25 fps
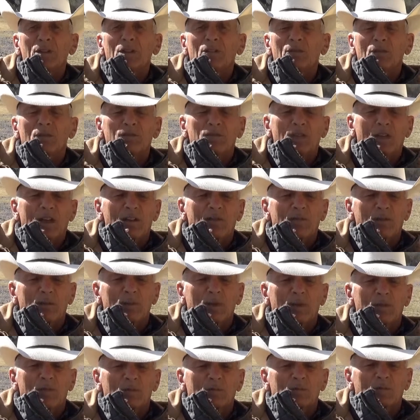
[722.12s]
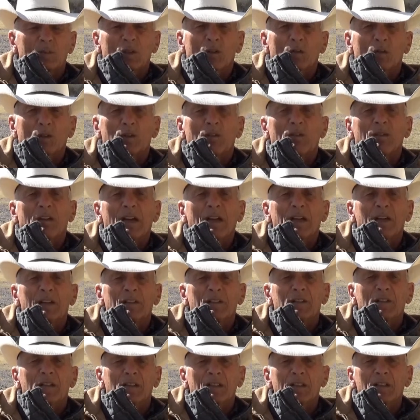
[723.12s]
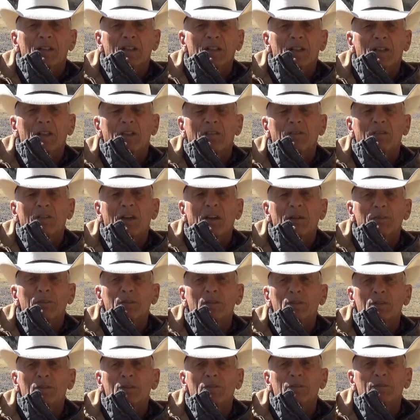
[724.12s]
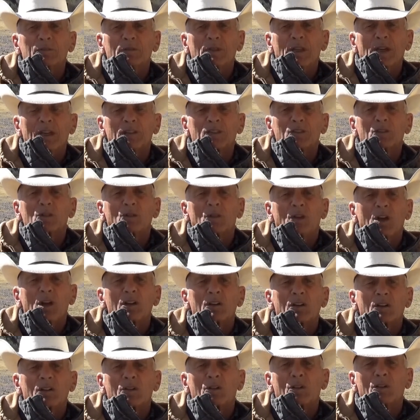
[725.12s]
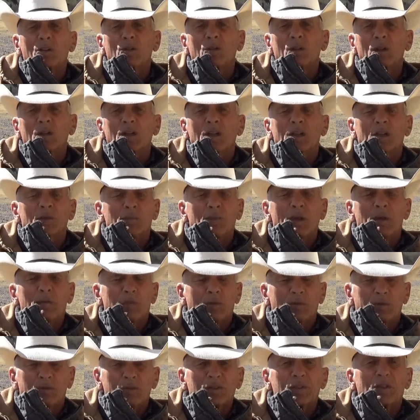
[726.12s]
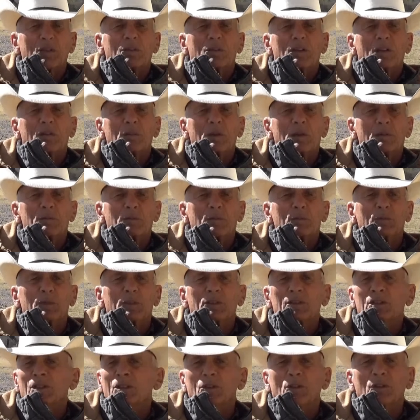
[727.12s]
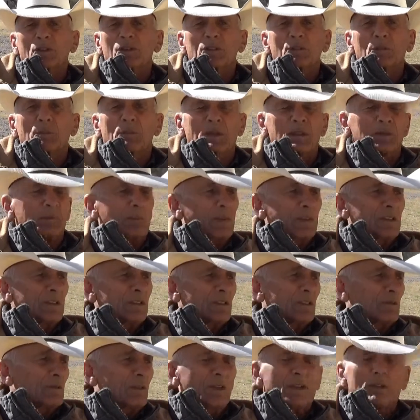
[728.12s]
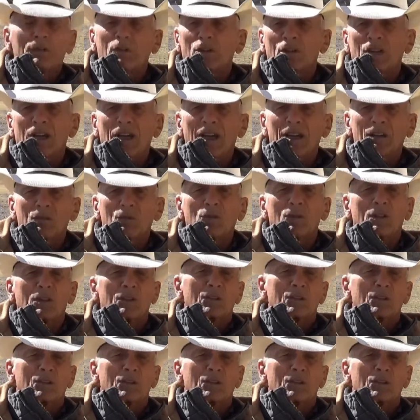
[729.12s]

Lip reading: of a flavor. But we've had, even up to not too long ago, people still come up to me and said, those are the best peaches that we ever had. Well, of